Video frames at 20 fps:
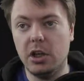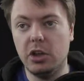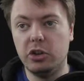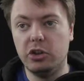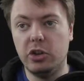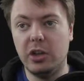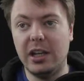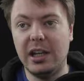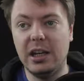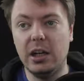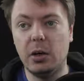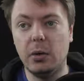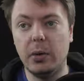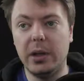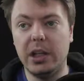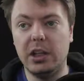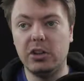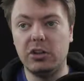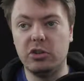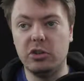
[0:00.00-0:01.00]
So here we
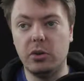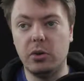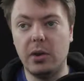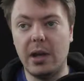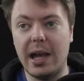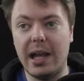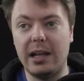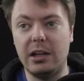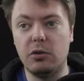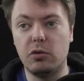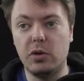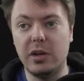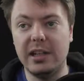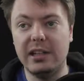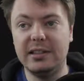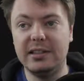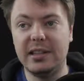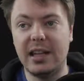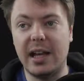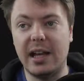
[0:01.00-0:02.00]
could do any
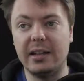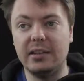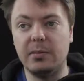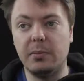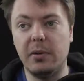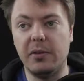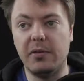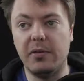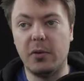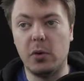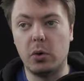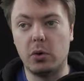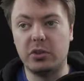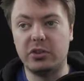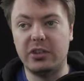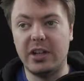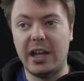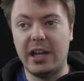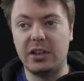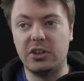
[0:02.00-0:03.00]
reset before
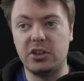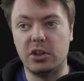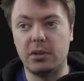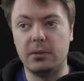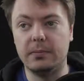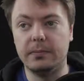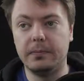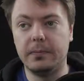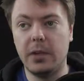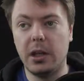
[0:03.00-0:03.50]
section.